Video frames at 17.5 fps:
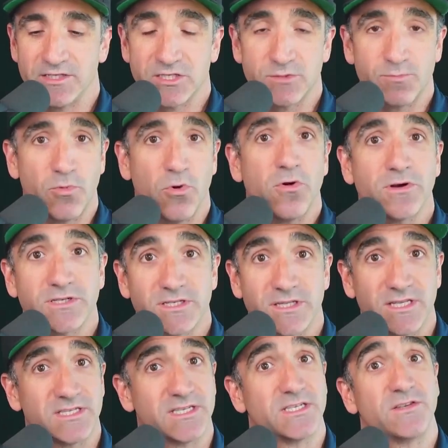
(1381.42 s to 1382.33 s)
sports,
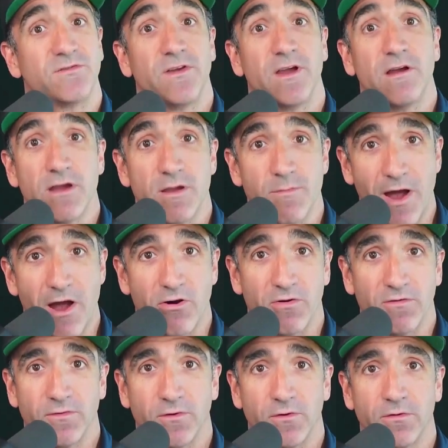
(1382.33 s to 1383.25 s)
this is very
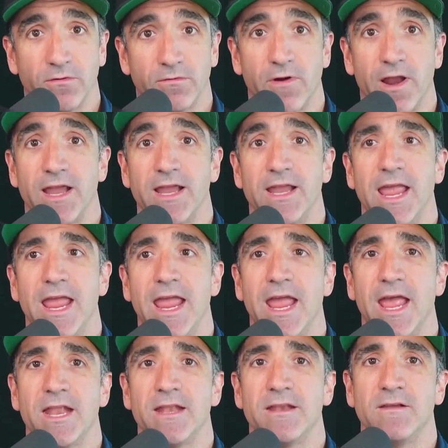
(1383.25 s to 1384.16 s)
powerful, right?
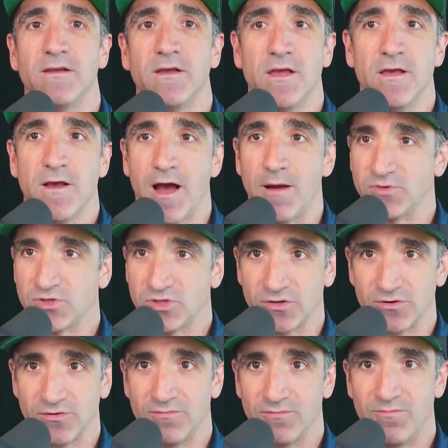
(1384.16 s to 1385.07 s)
Yeah. And I'm
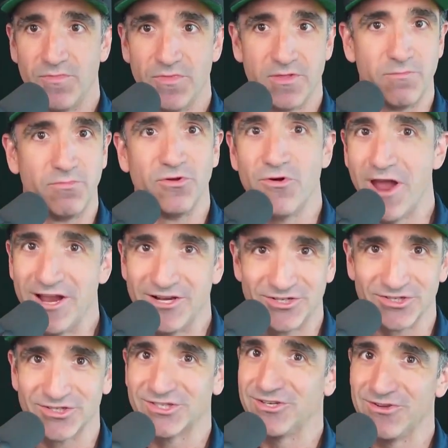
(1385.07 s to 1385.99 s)
sure the Blue
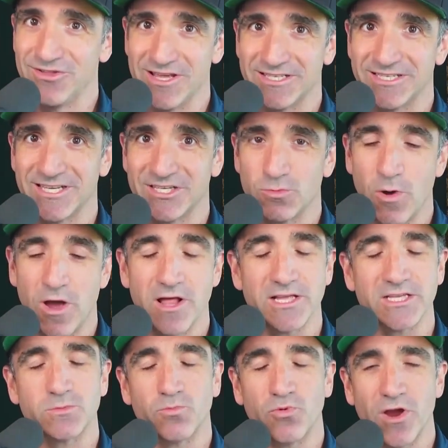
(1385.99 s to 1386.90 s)
Angels do this as well,
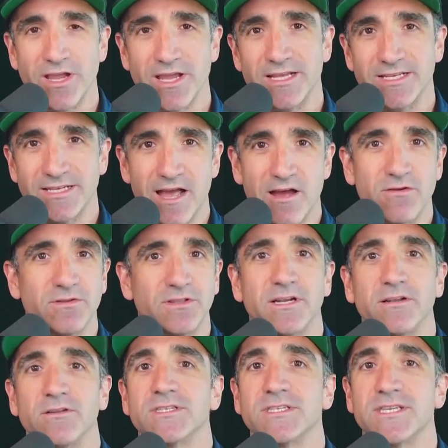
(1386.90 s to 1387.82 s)
as breaking down
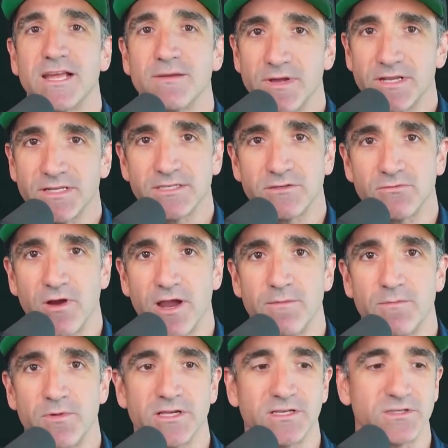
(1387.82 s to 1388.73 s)
little segments, right?
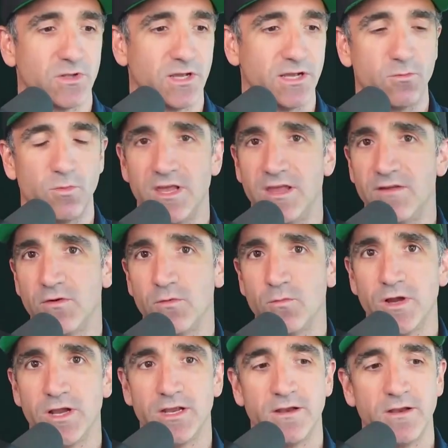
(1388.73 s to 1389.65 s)
Because even
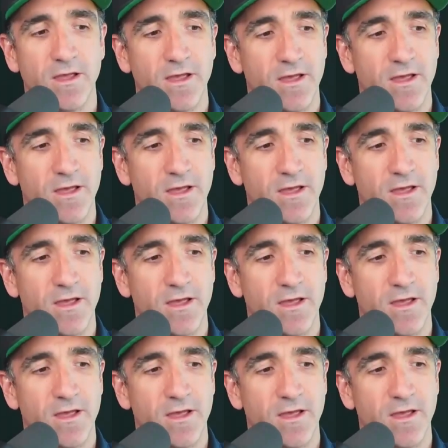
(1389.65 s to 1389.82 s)
when